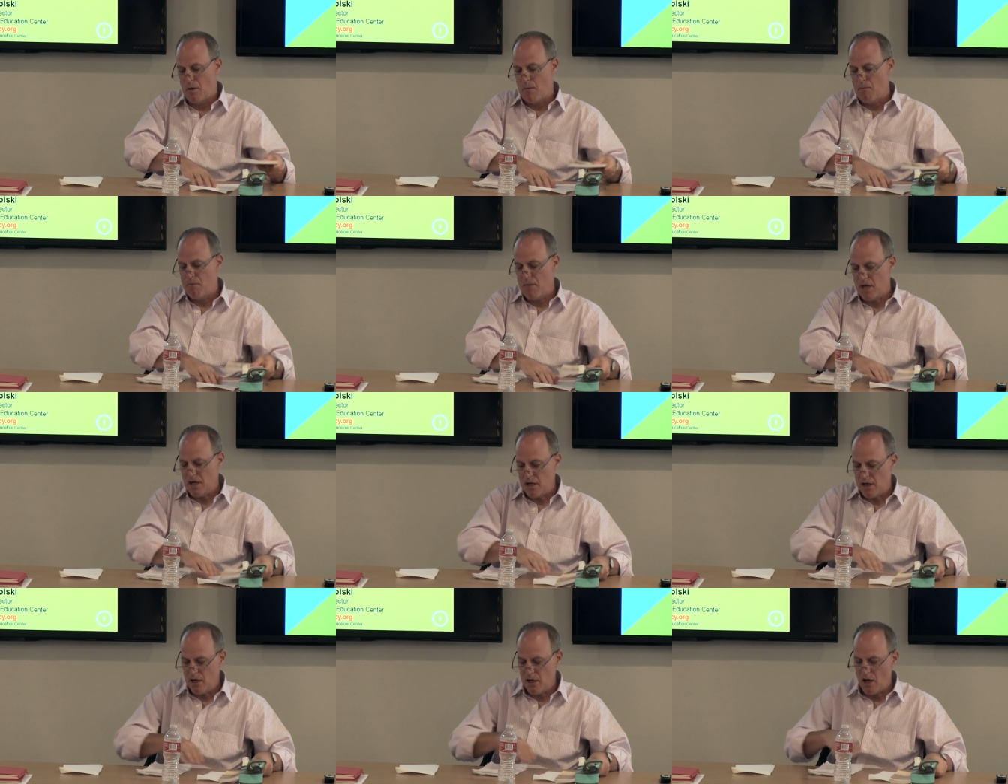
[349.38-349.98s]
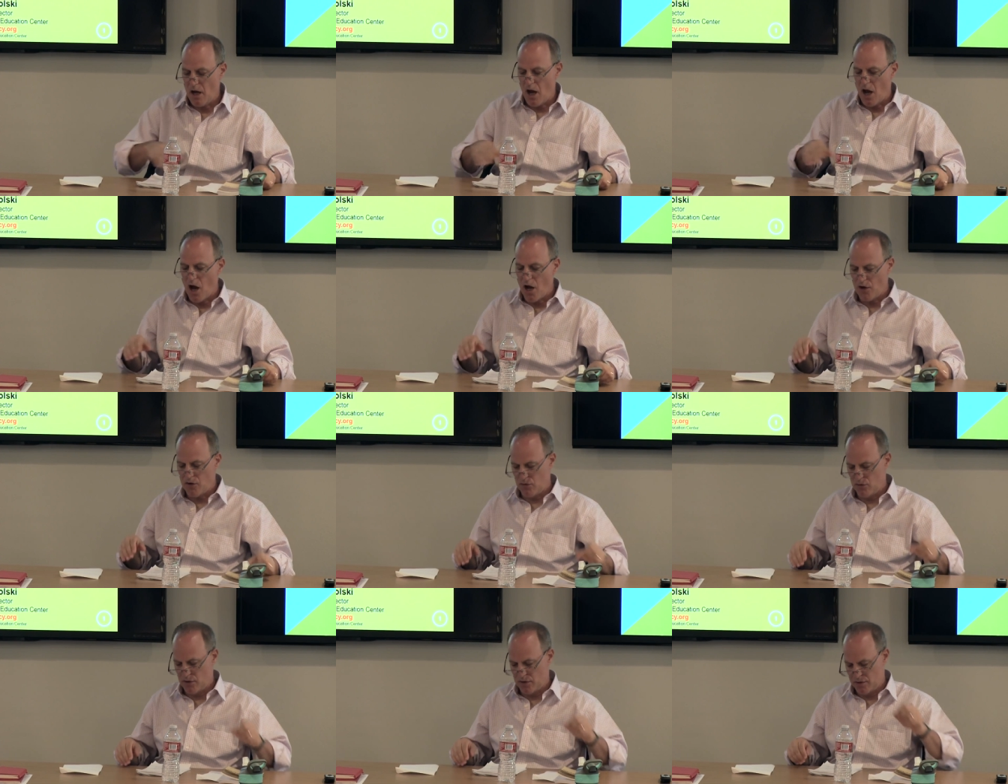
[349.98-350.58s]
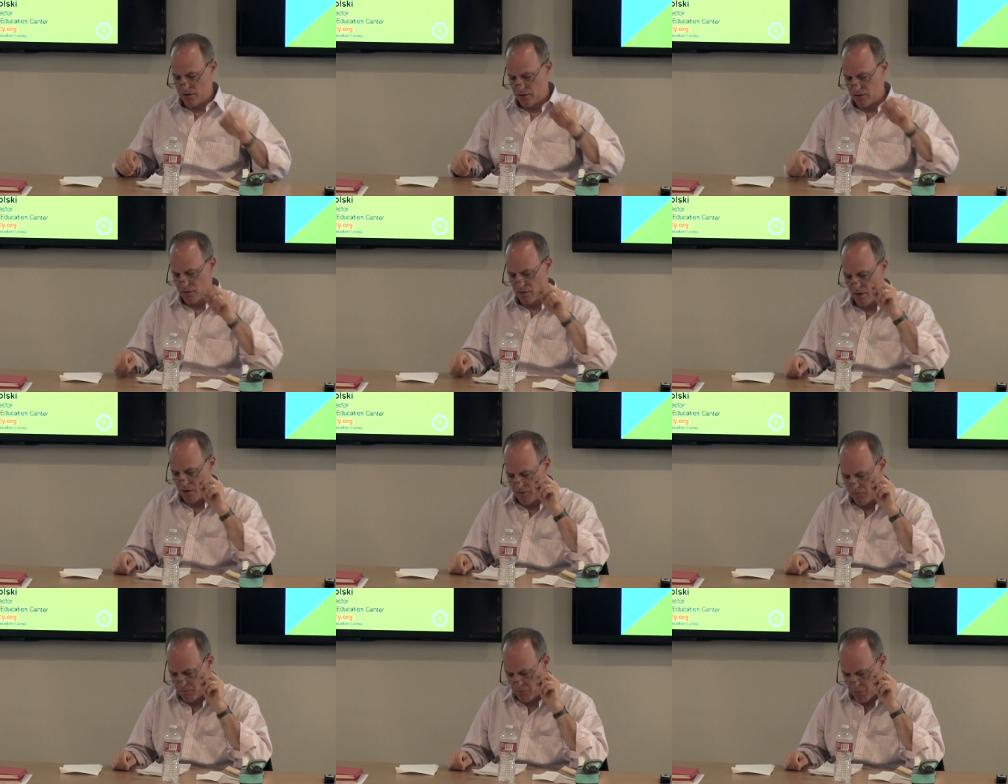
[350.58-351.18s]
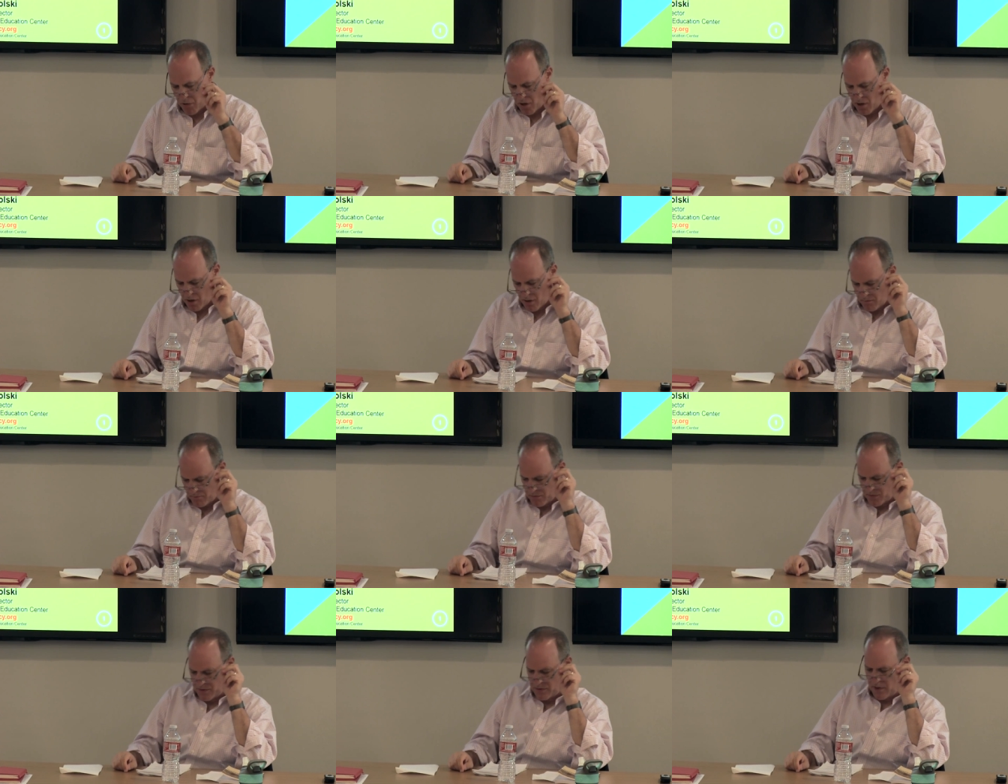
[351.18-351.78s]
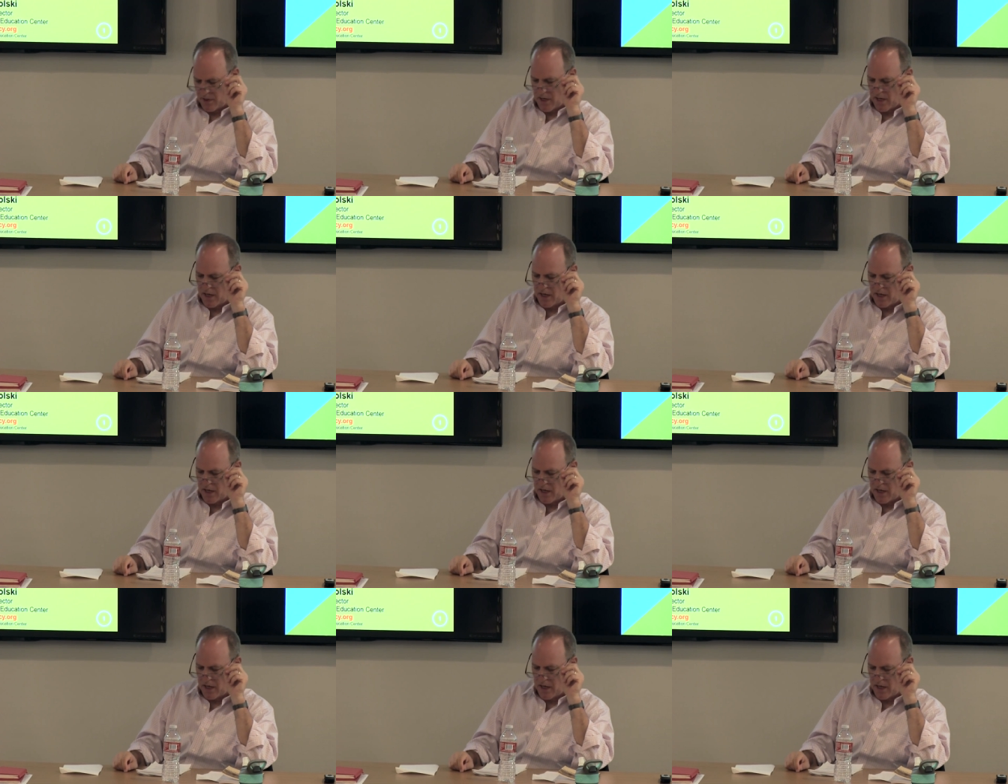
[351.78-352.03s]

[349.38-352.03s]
many hundreds of bombs.